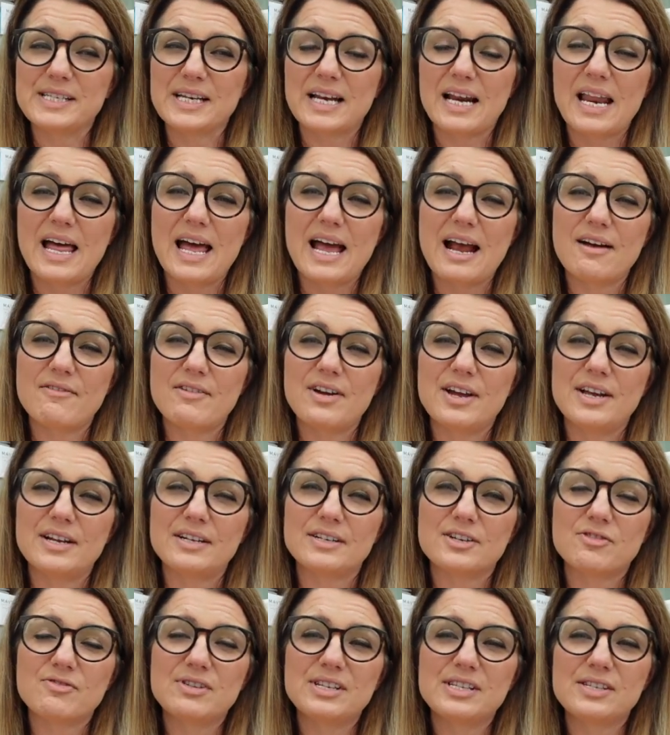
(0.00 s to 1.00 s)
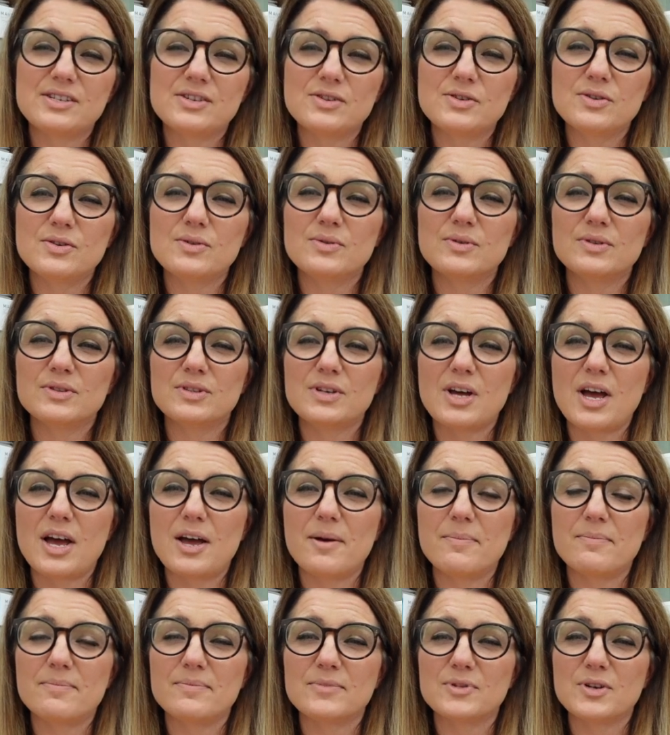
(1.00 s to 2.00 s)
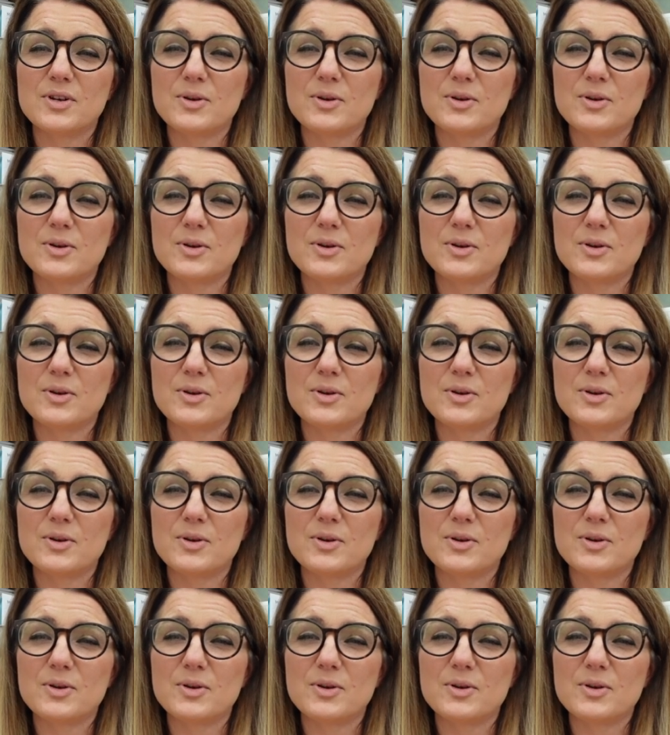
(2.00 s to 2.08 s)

Claire and Crystal, um,